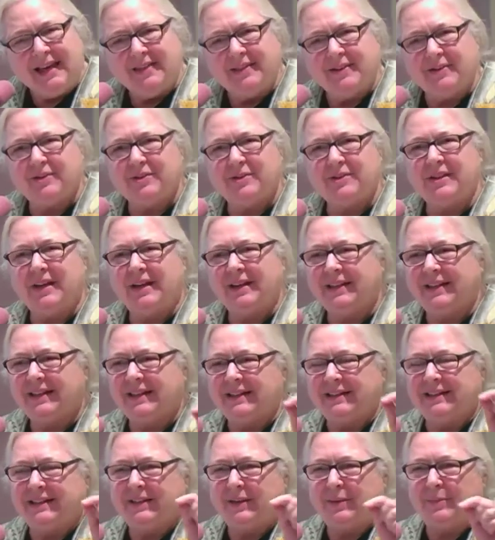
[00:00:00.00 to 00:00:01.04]
There's not like
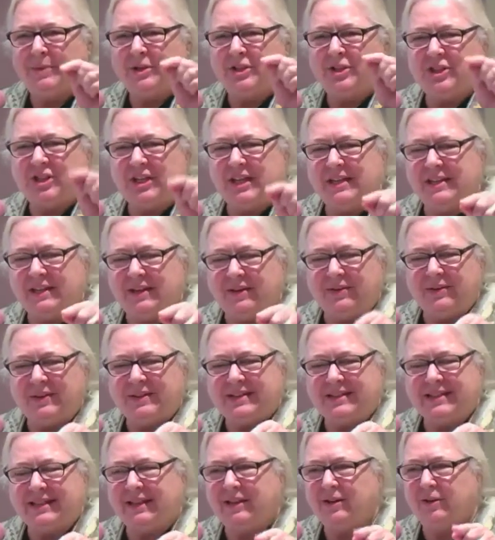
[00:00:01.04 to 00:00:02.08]
a little machine that you can
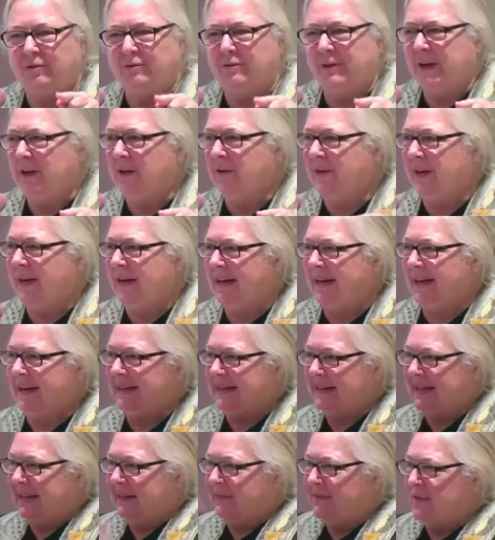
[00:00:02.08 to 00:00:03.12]
stick your finger in and
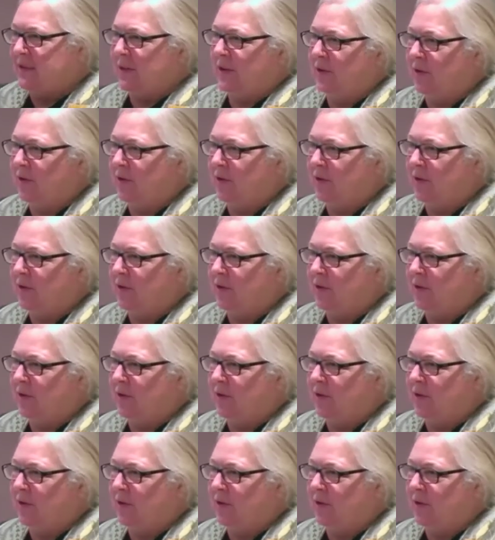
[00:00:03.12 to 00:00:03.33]
it gives a